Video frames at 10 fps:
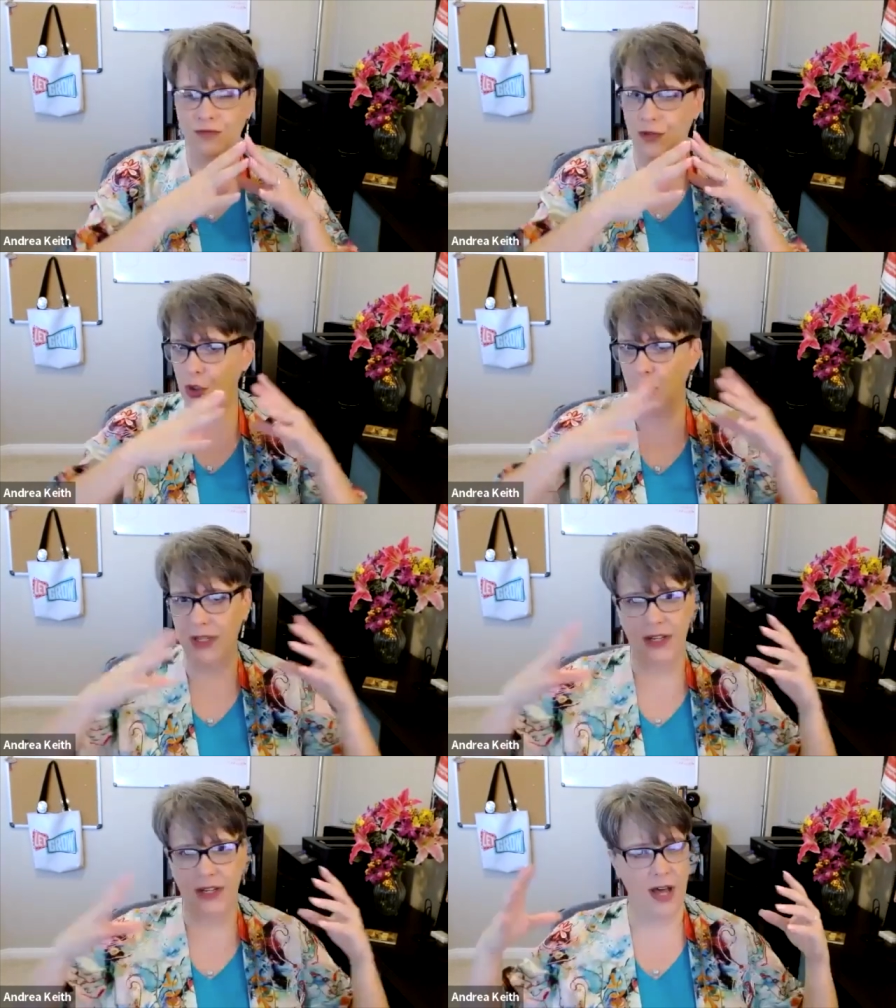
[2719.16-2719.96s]

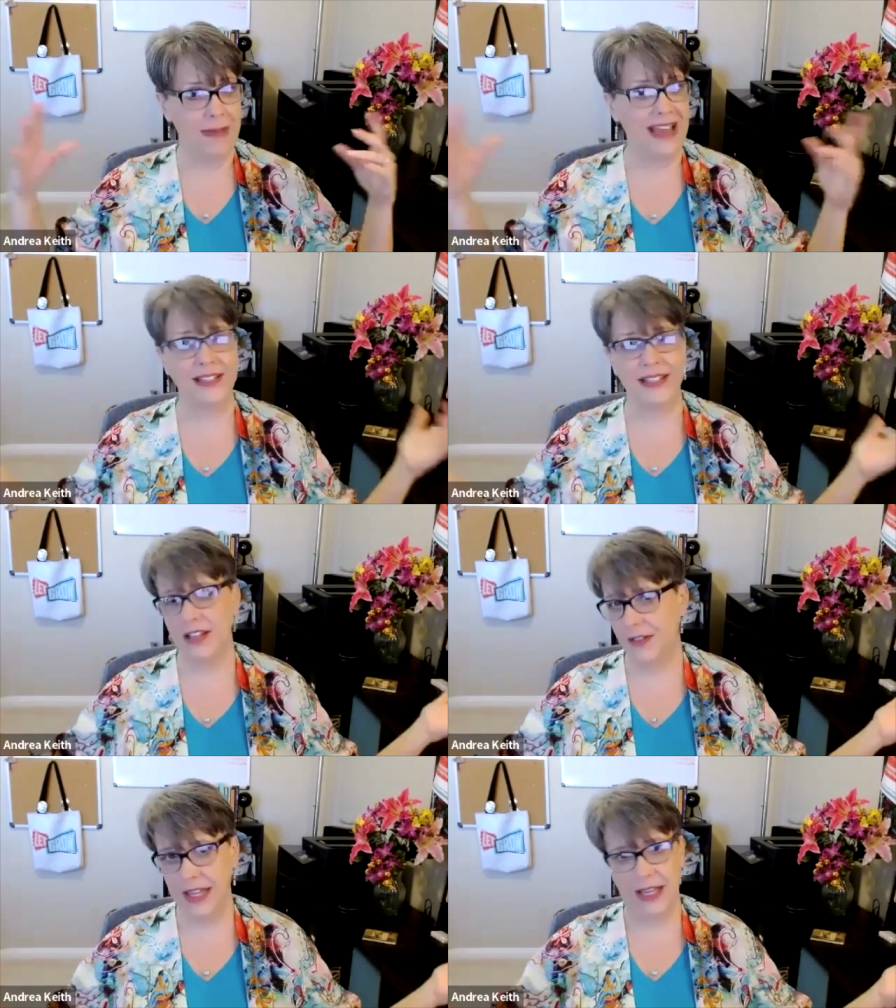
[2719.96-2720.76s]
doing amazing
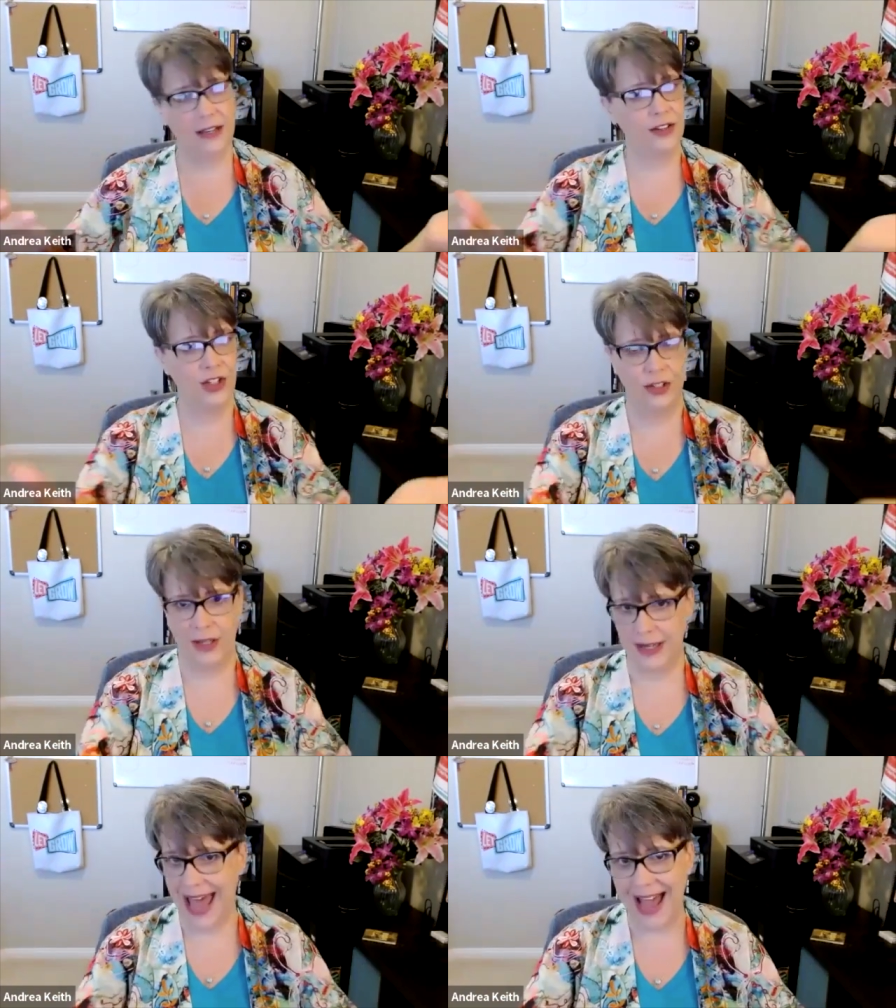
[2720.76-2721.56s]
things.
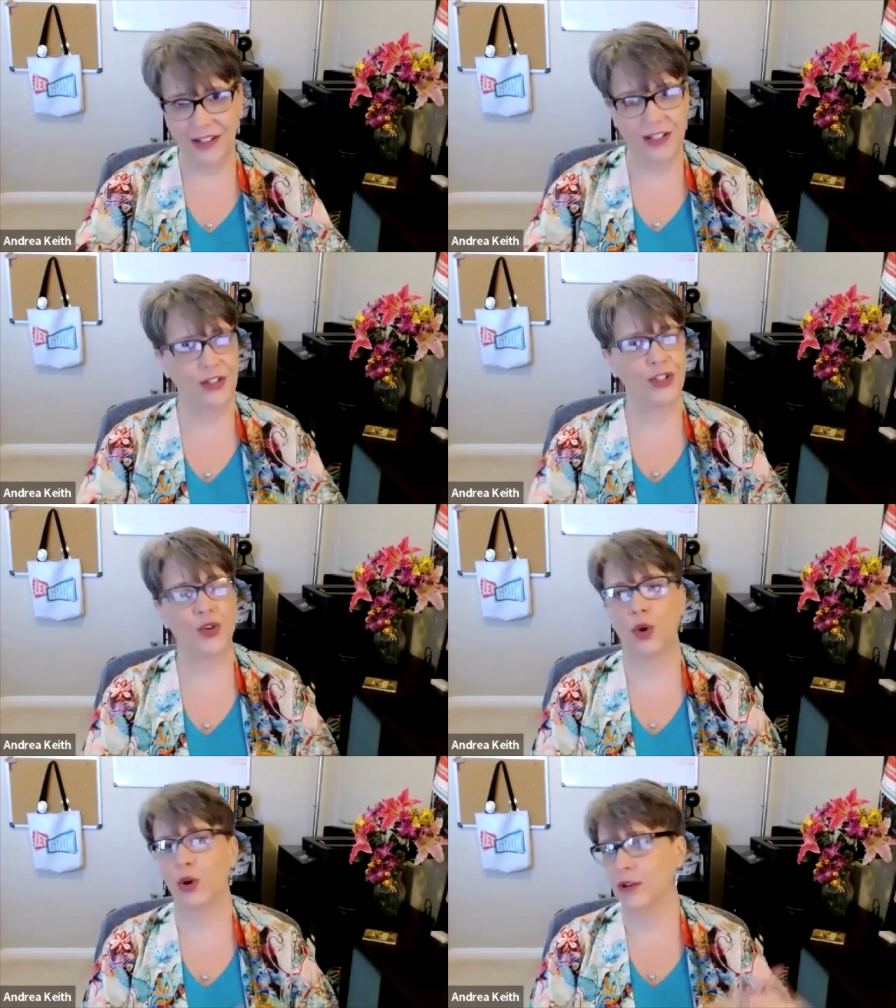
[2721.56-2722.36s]
Acton
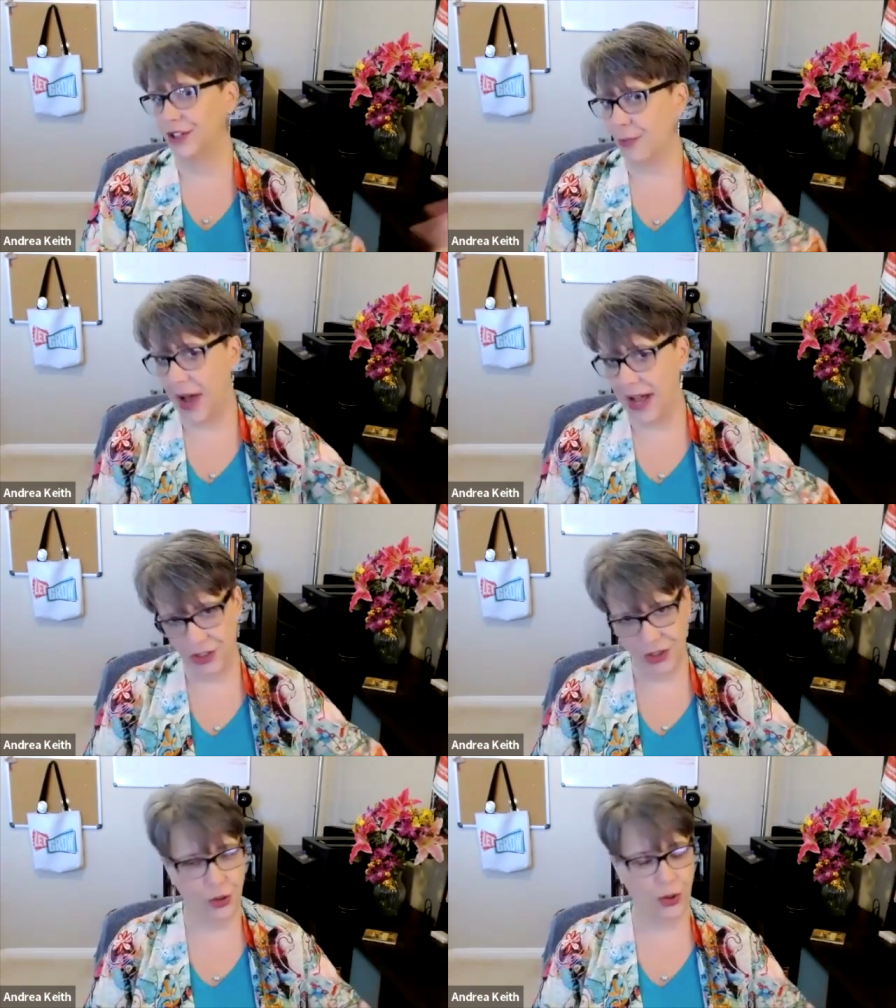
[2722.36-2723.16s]
schools,
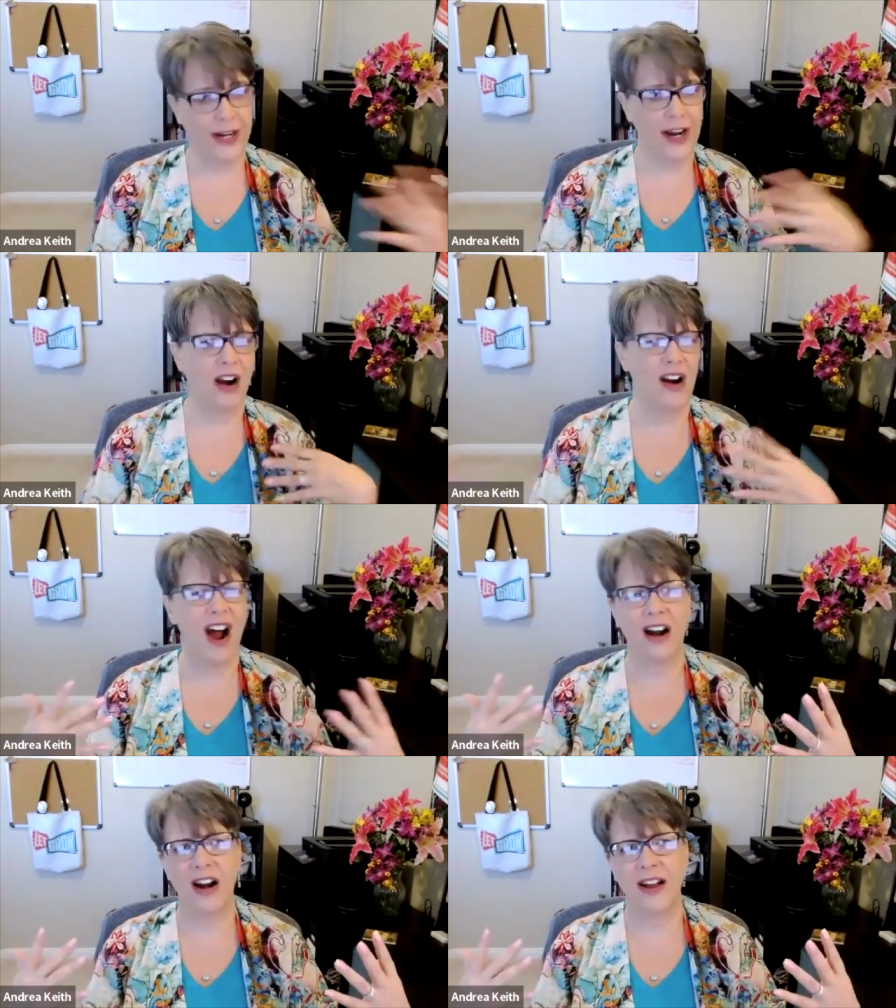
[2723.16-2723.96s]
Montessori
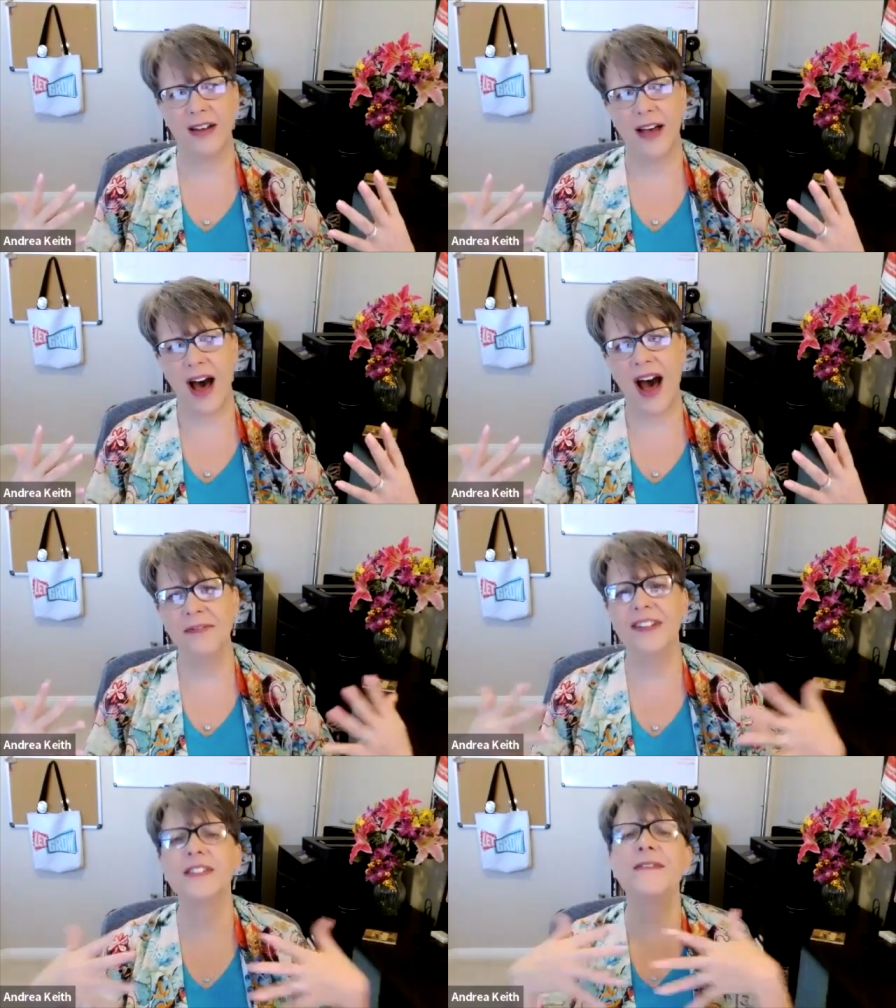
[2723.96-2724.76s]
are an
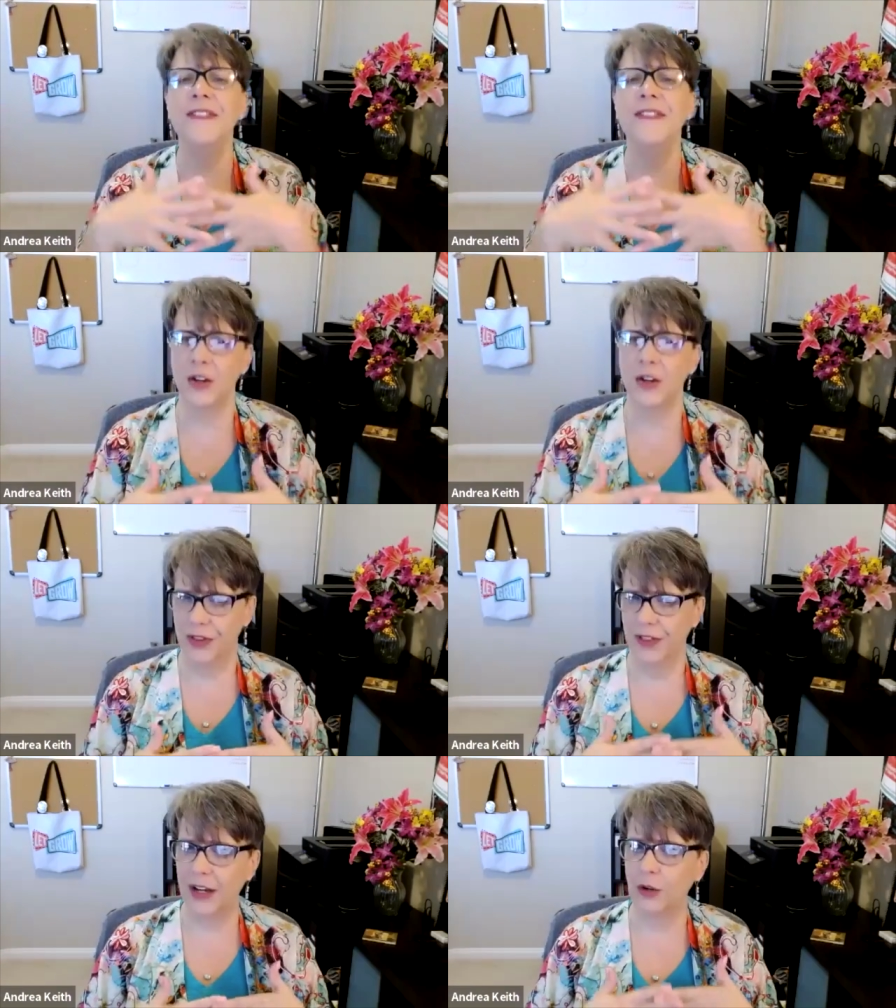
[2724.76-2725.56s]
obvious fit with
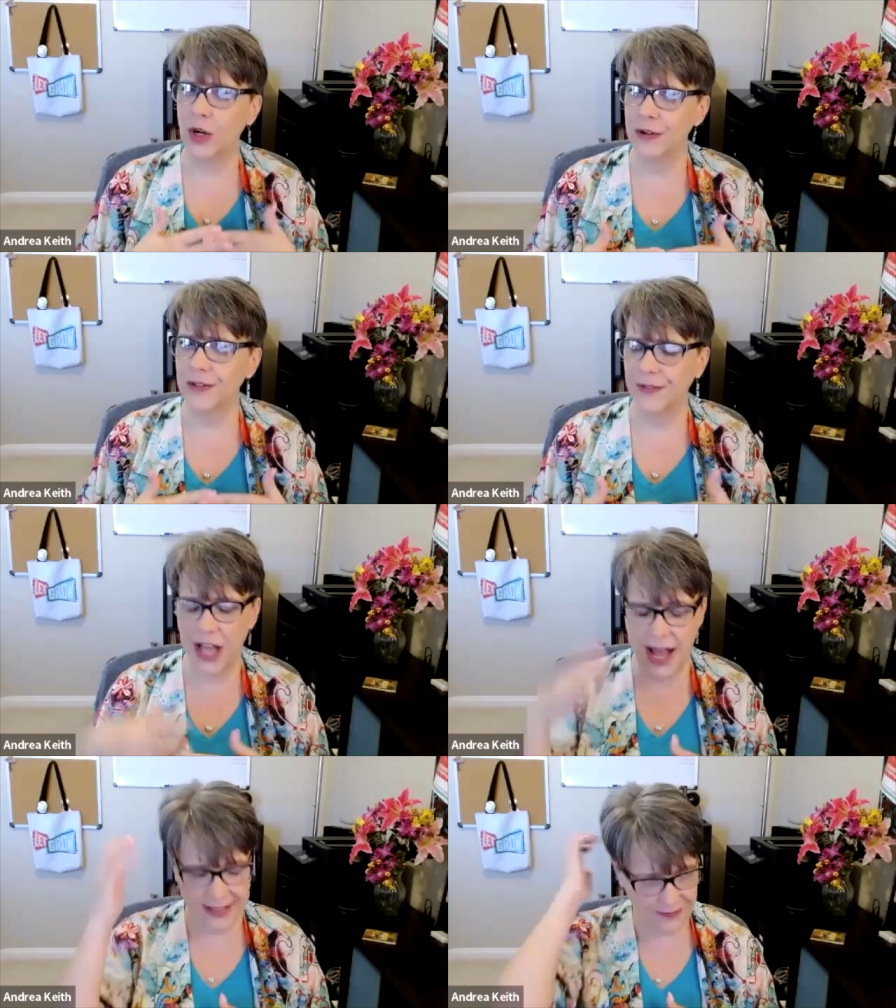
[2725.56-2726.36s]
Let Grow's
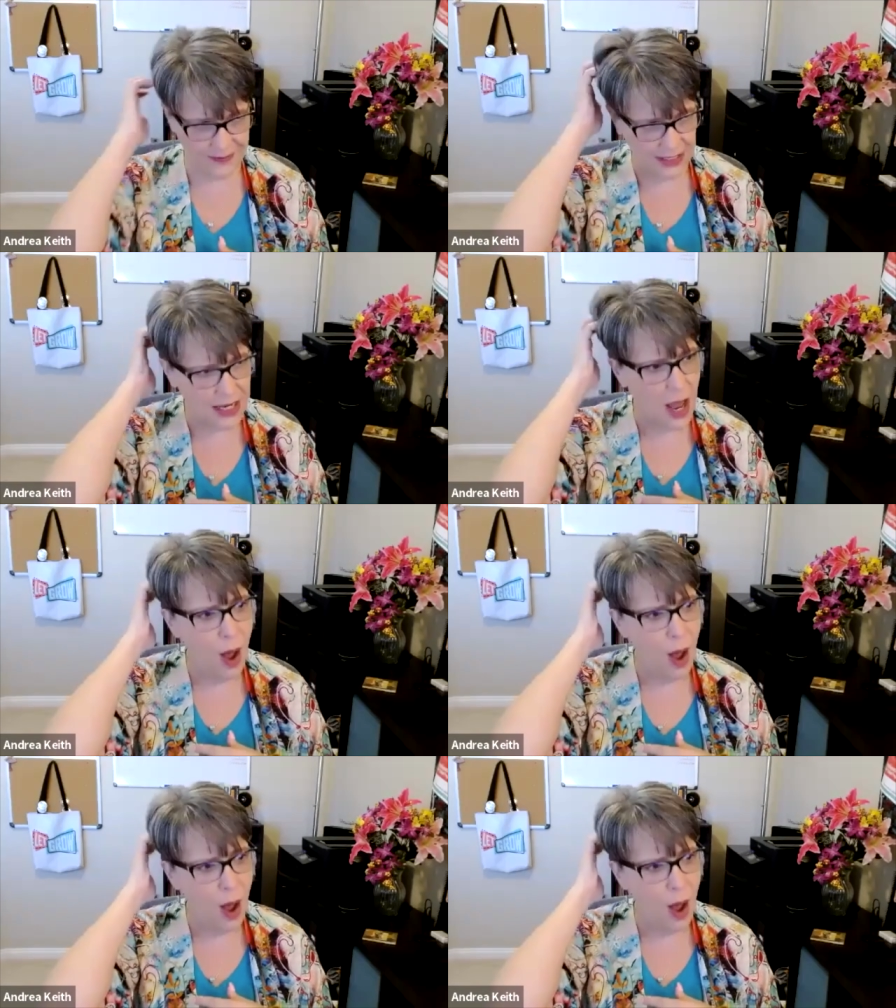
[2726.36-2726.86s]
philosophies.